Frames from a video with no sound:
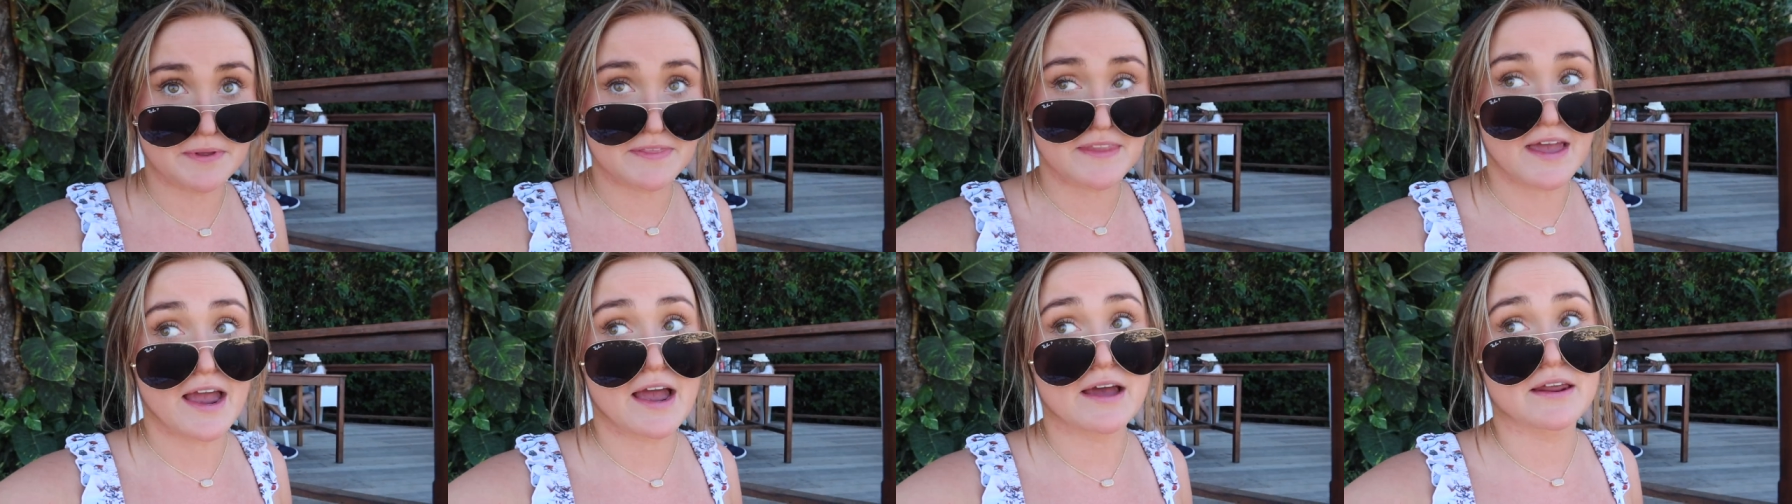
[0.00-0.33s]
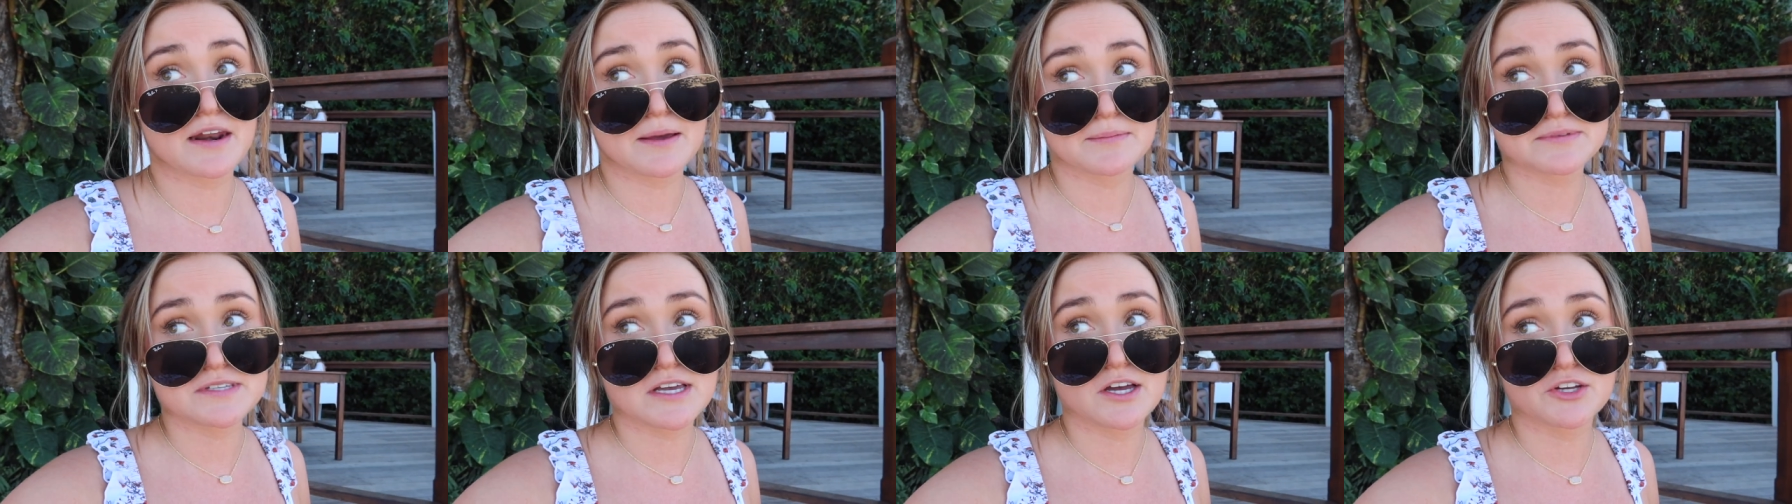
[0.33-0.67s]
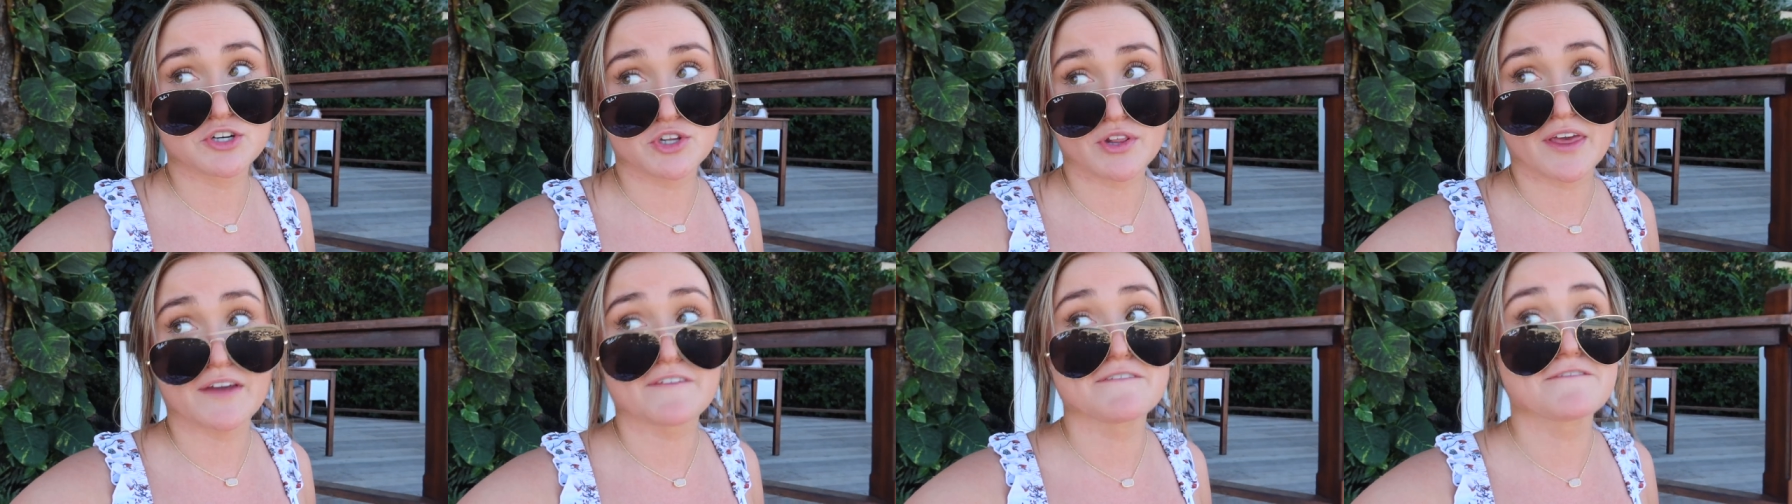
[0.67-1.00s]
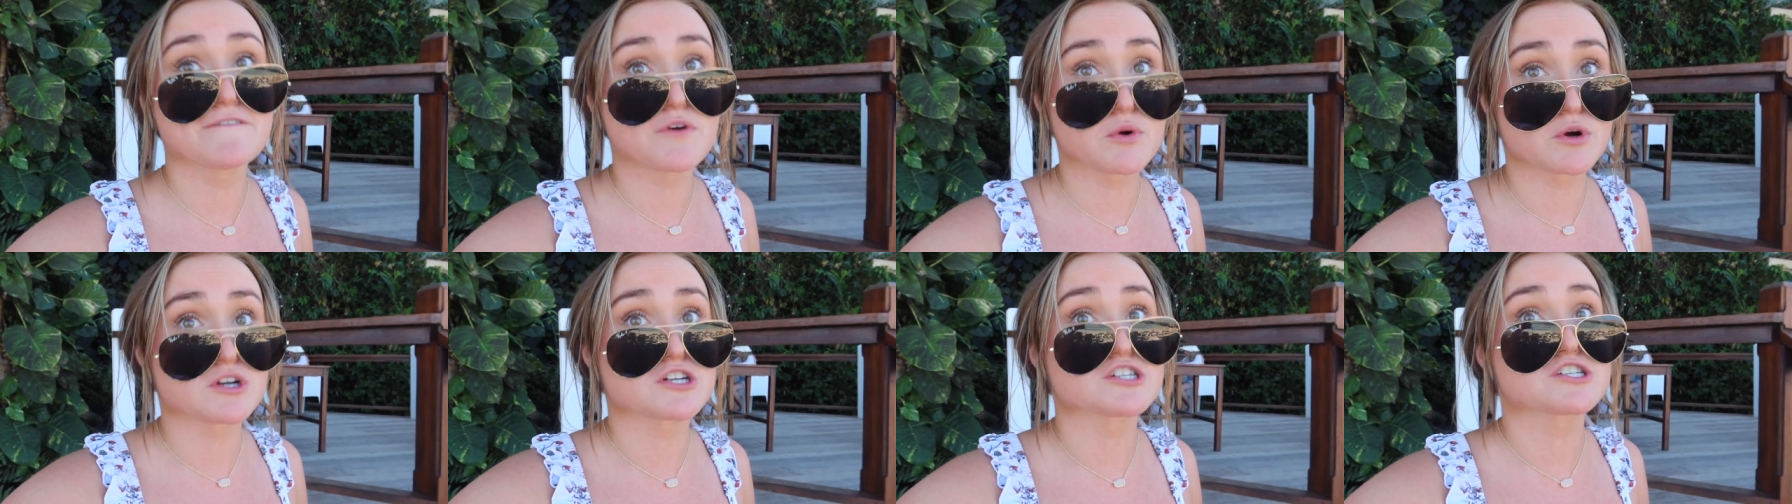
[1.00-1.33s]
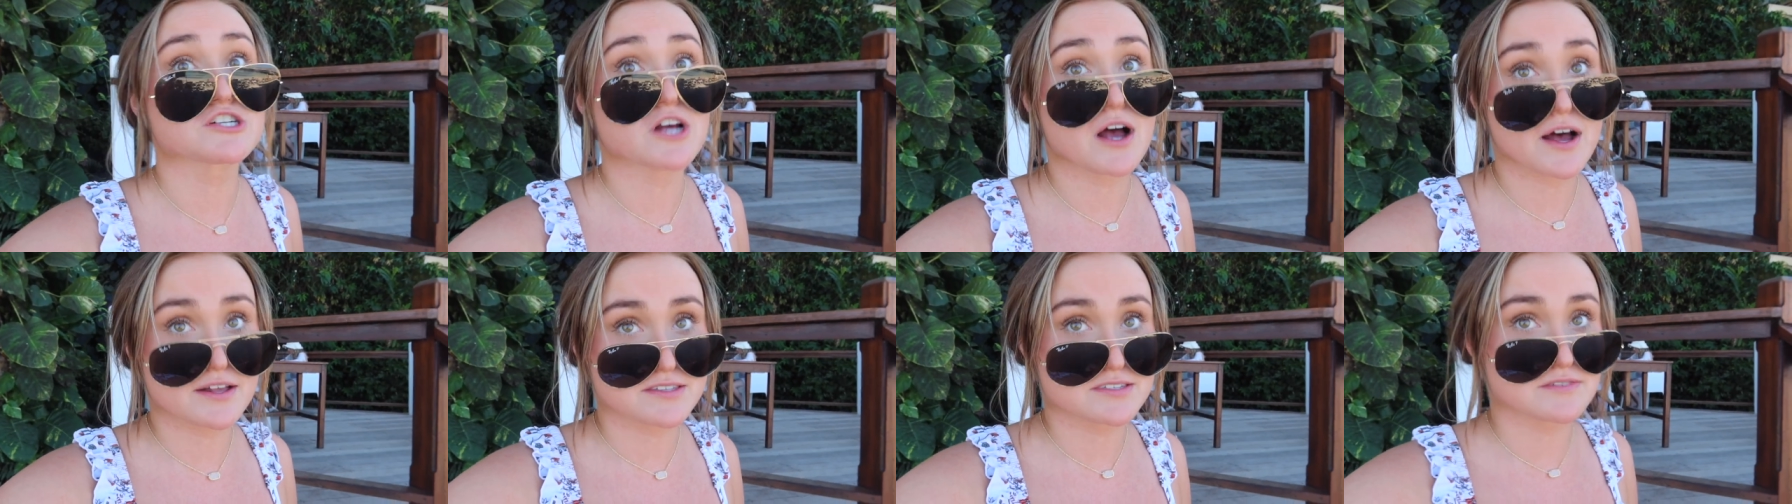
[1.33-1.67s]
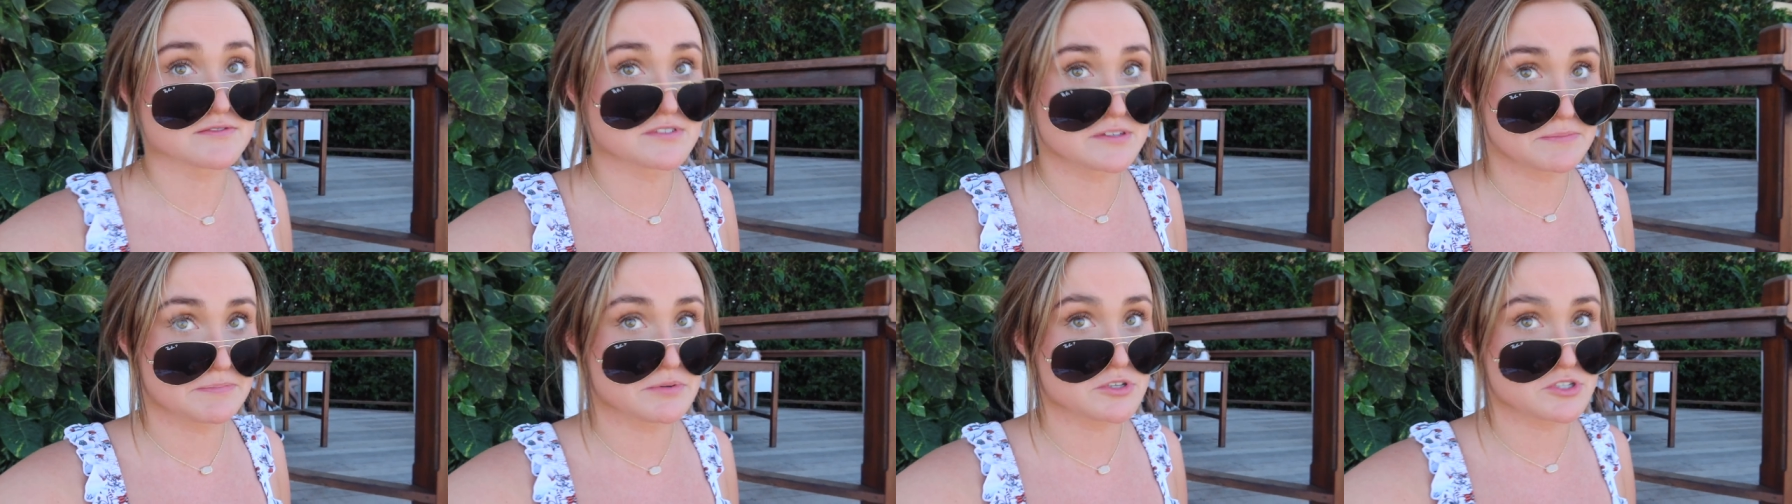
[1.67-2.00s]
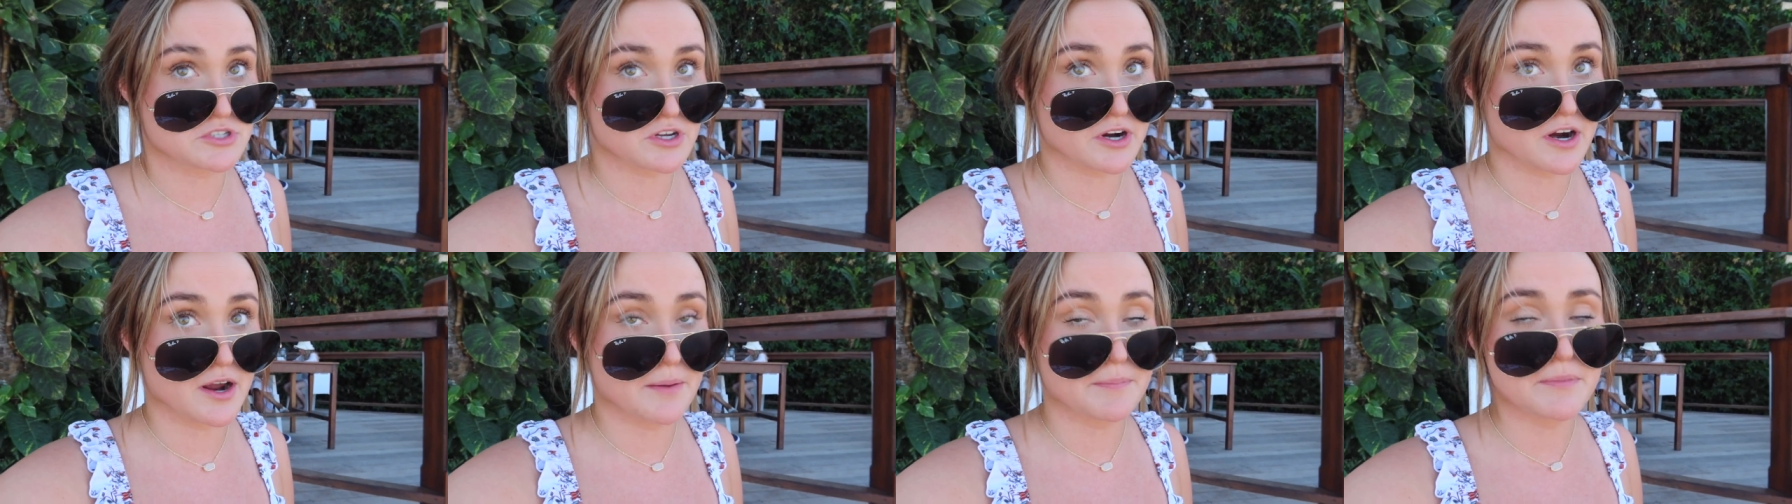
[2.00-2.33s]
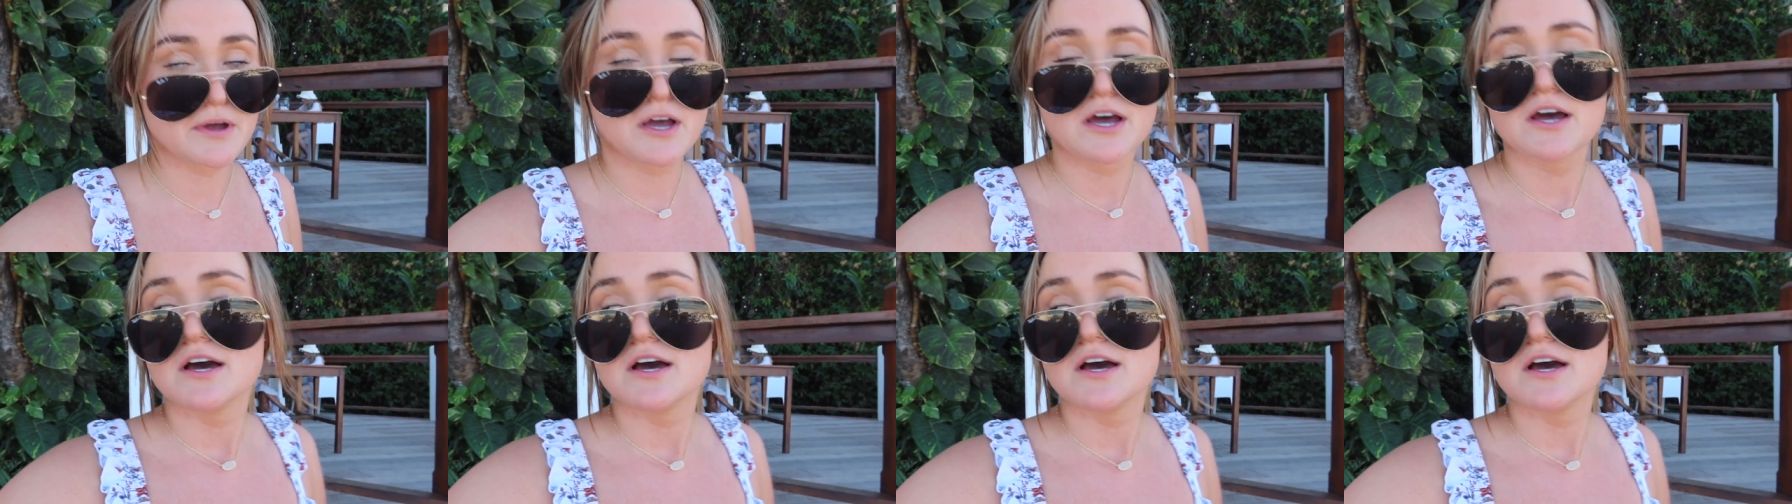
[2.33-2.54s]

in that, and I'm telling you, like four shots of simple syrup.